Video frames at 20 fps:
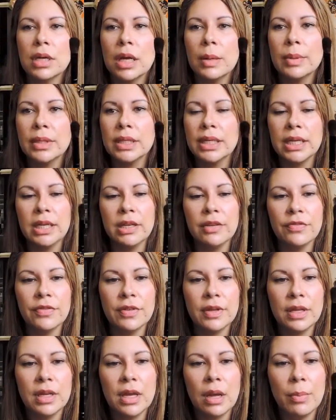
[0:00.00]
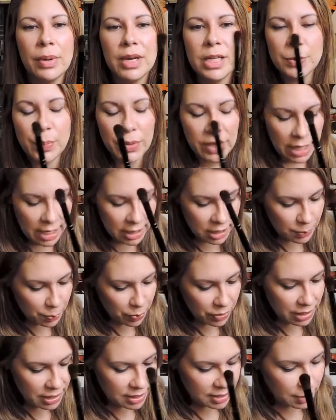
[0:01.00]
I believe, but it's
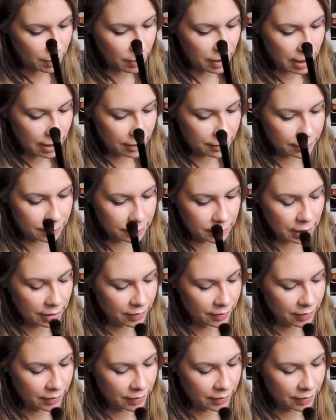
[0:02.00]
pretty similar.